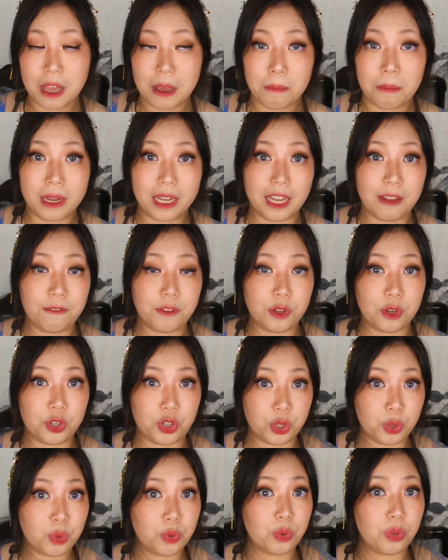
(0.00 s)
But if you
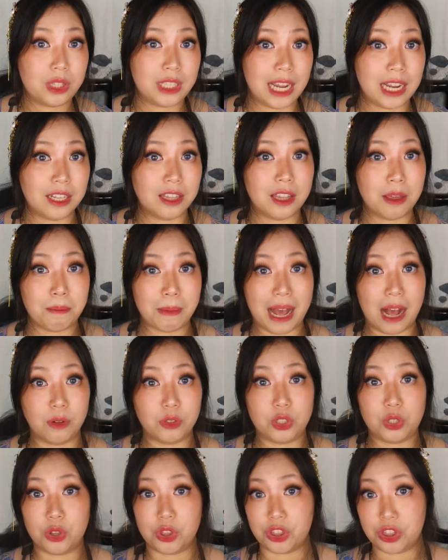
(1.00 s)
do take them
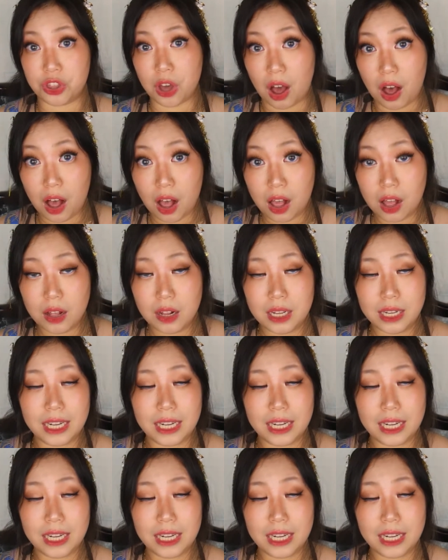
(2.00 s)
out to thaw,